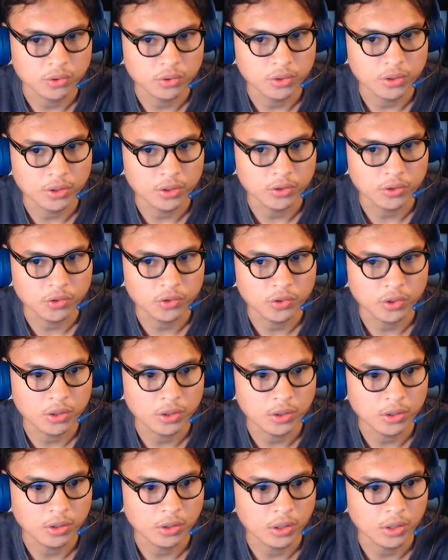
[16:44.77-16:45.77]
that's
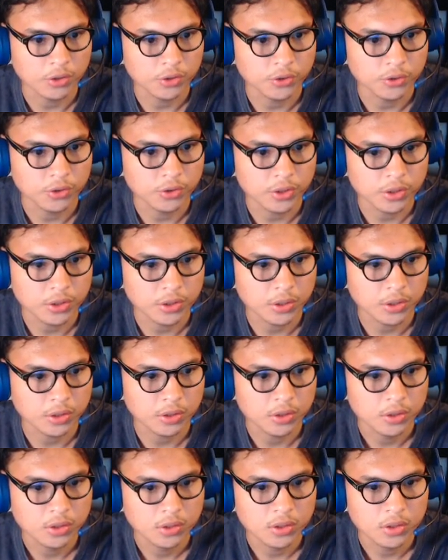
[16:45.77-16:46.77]
how you get the
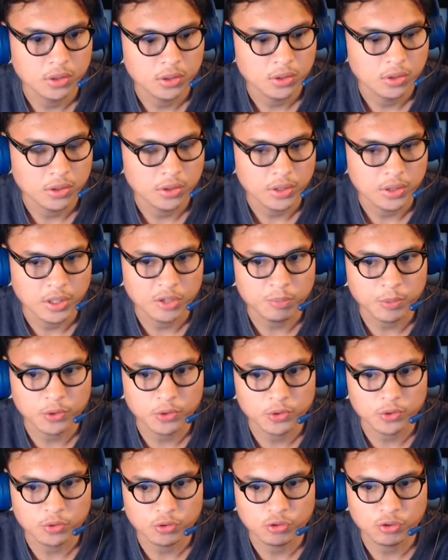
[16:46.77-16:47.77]
health
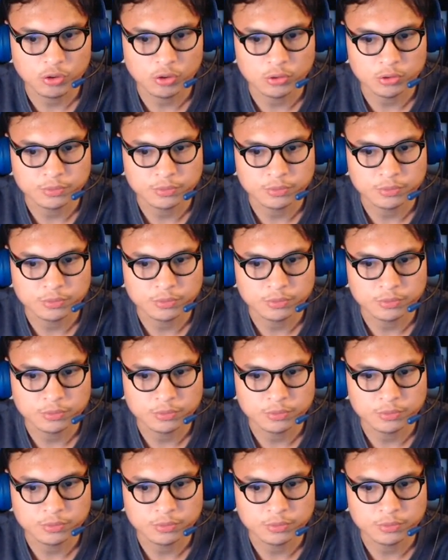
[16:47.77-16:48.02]
bars to show.